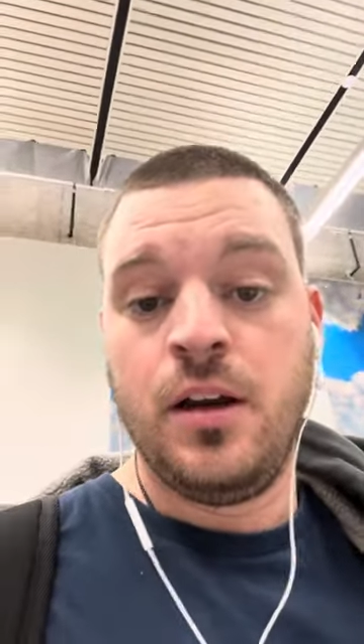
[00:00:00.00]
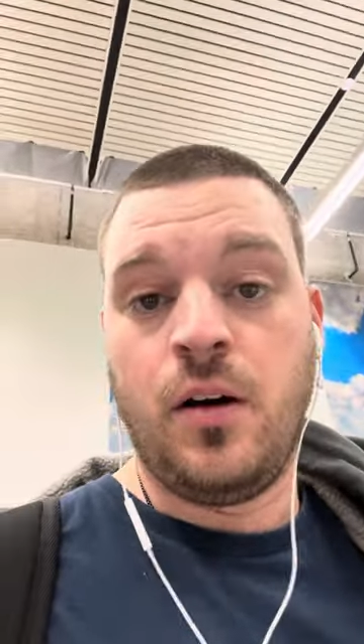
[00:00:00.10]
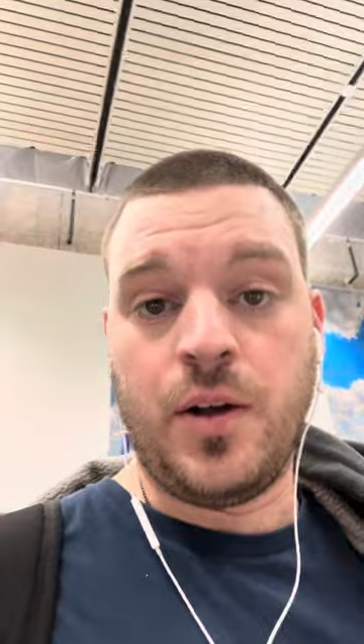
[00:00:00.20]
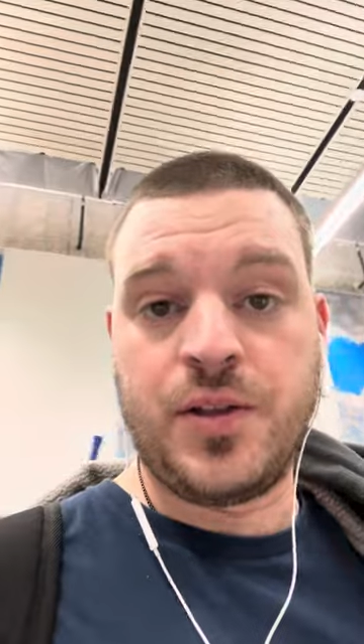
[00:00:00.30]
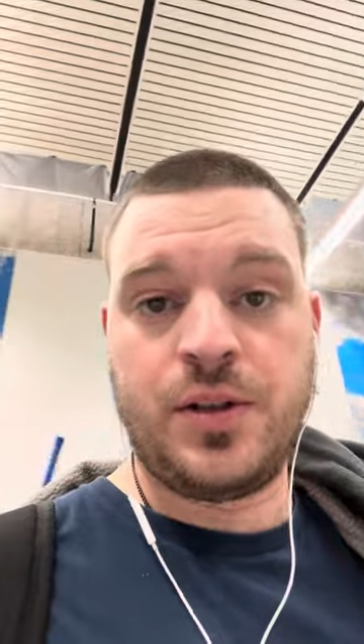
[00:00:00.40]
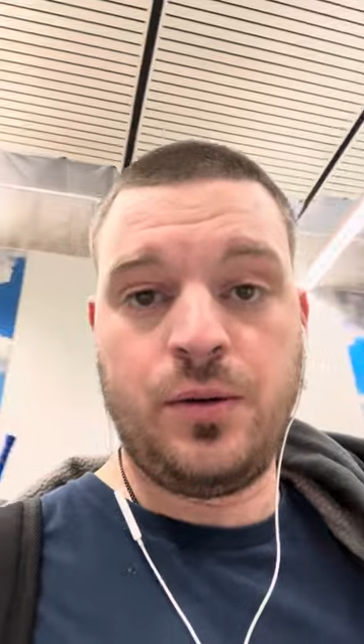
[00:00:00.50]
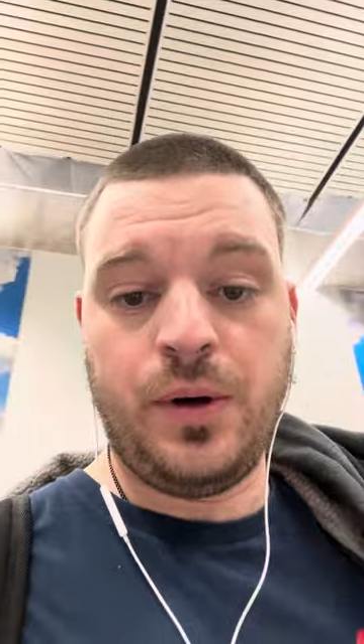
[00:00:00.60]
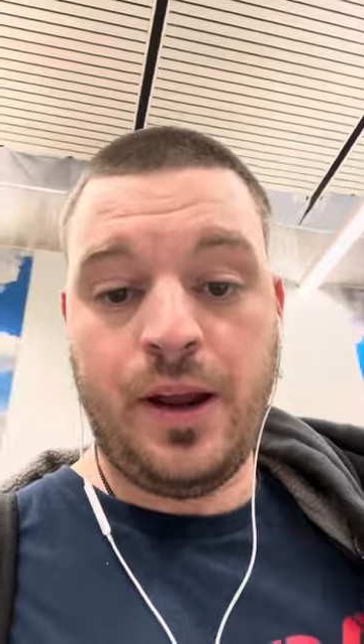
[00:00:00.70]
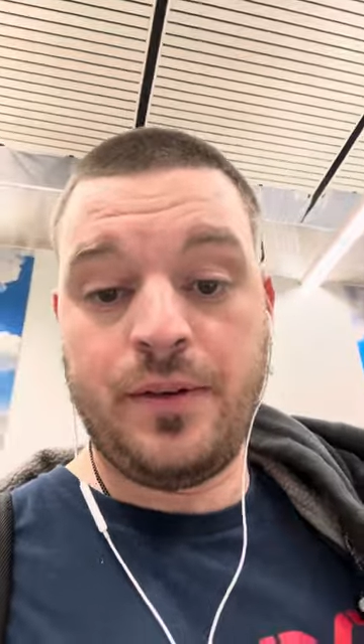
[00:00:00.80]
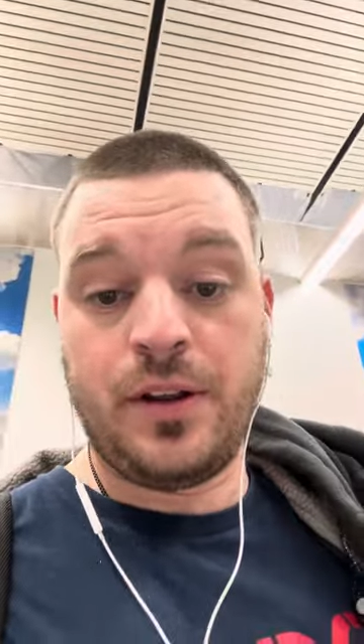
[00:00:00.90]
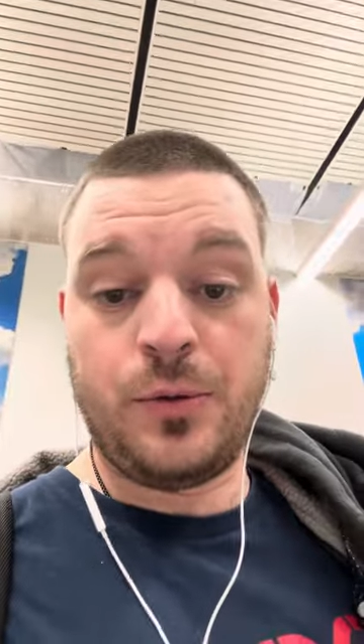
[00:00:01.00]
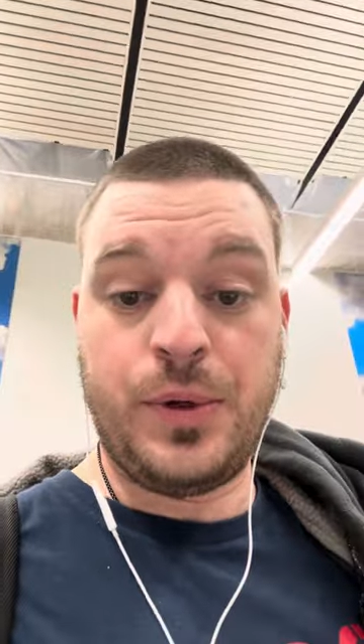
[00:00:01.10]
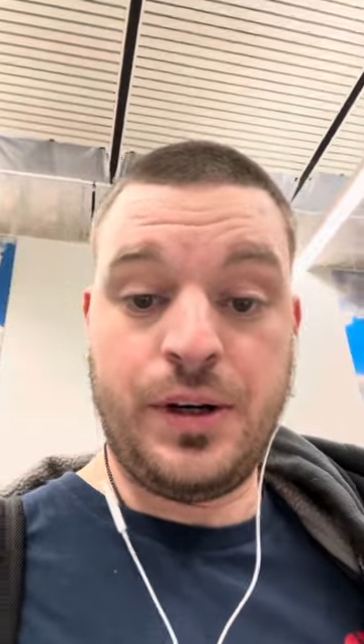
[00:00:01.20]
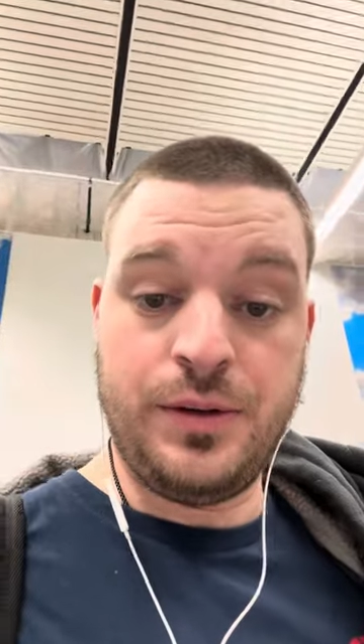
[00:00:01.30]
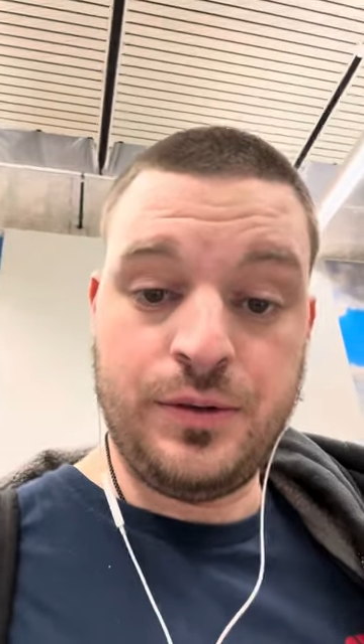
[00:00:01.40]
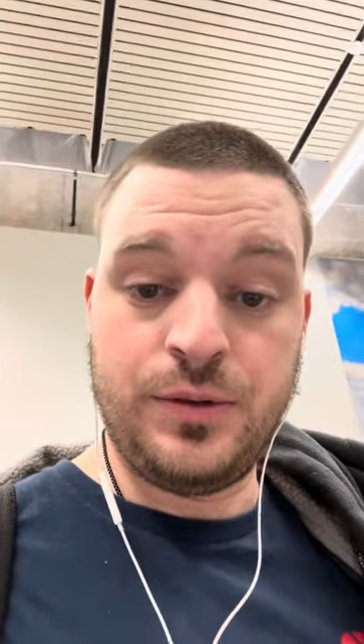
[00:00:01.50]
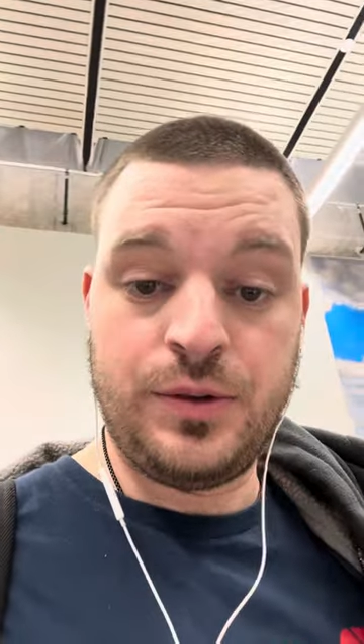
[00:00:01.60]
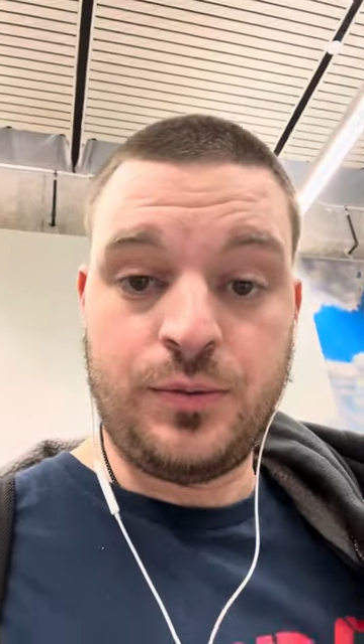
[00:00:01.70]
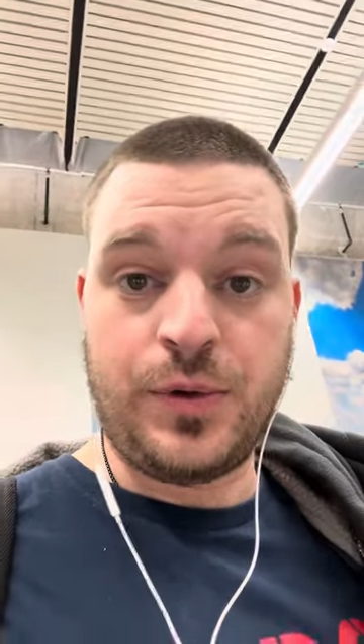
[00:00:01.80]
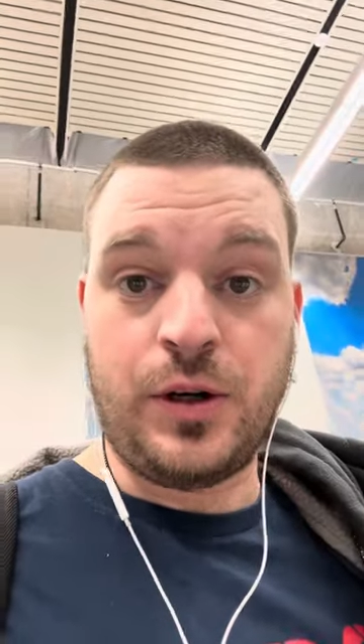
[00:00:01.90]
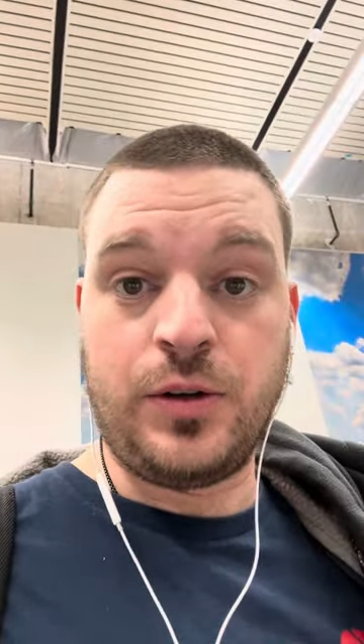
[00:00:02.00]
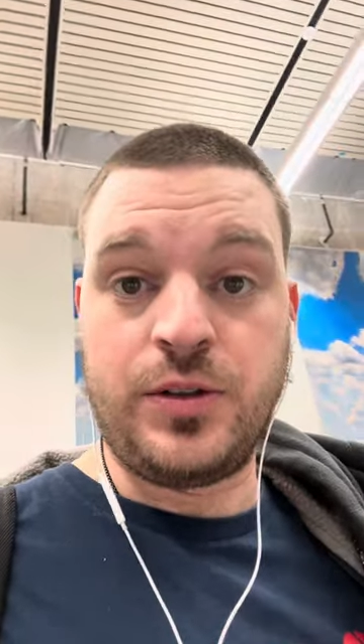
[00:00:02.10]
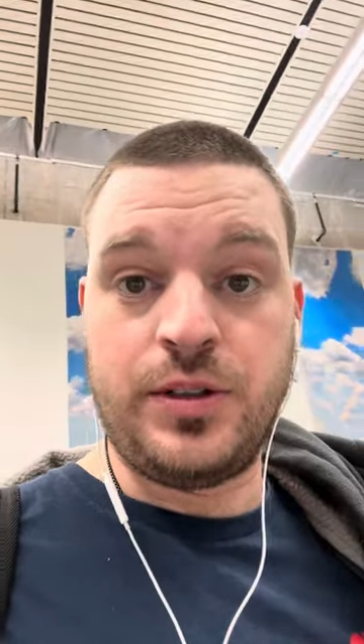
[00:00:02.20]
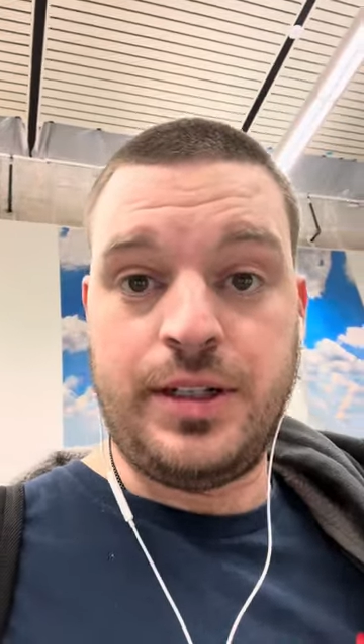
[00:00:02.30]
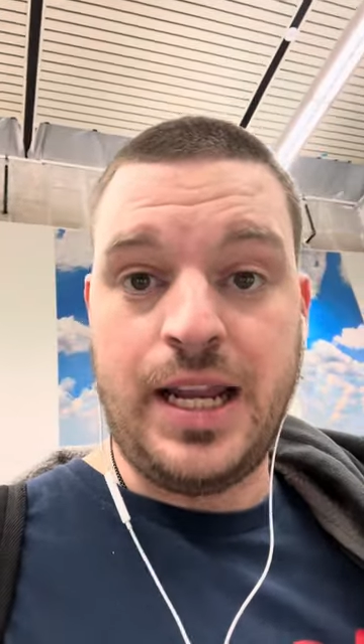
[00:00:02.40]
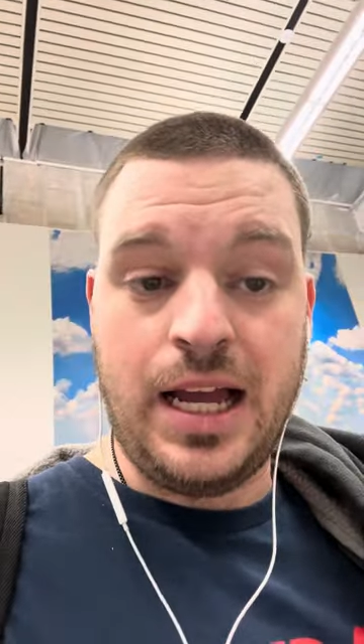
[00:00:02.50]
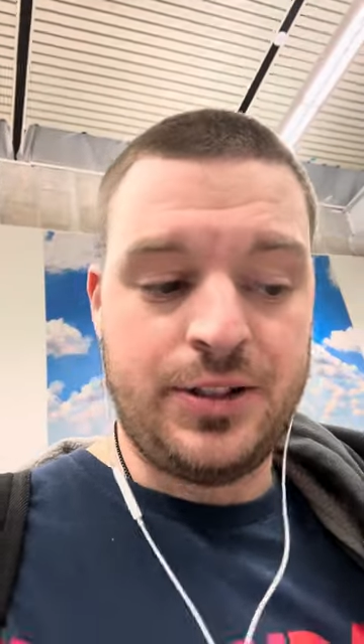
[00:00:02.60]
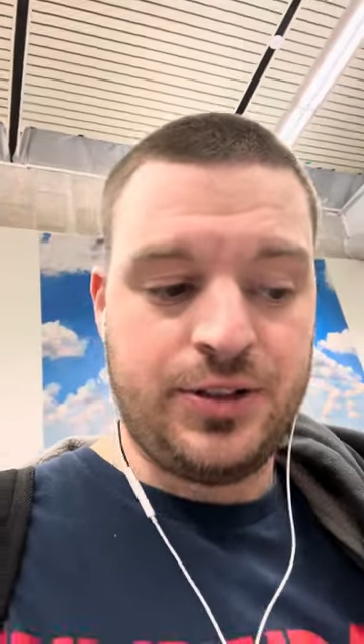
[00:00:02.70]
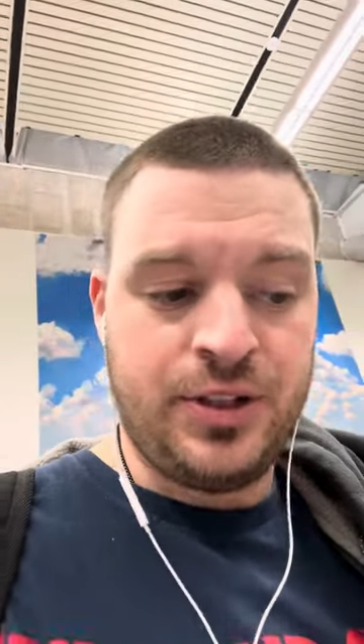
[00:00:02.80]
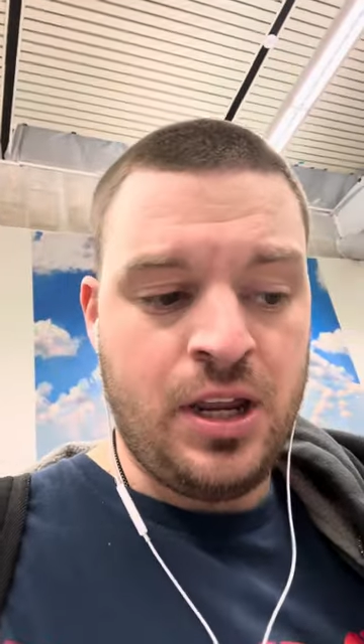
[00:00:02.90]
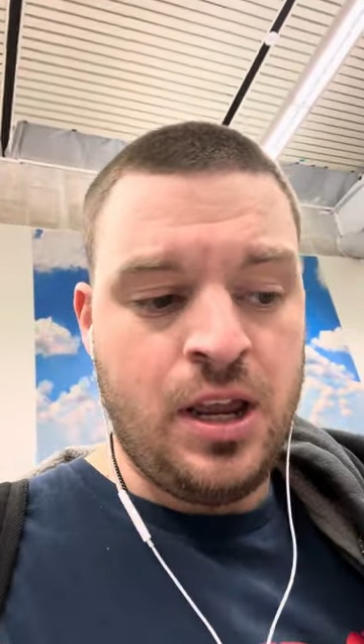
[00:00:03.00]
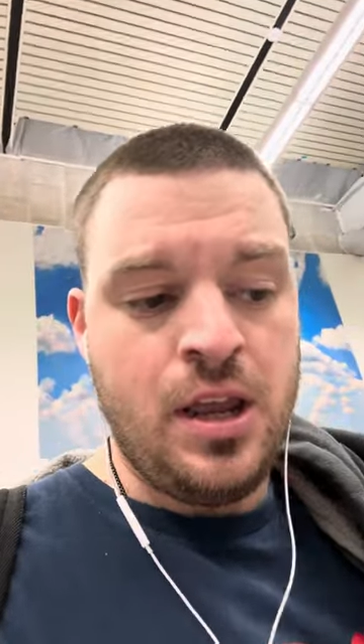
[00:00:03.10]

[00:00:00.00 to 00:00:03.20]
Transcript: Also, we have another bit of news in regards to the Dodgers.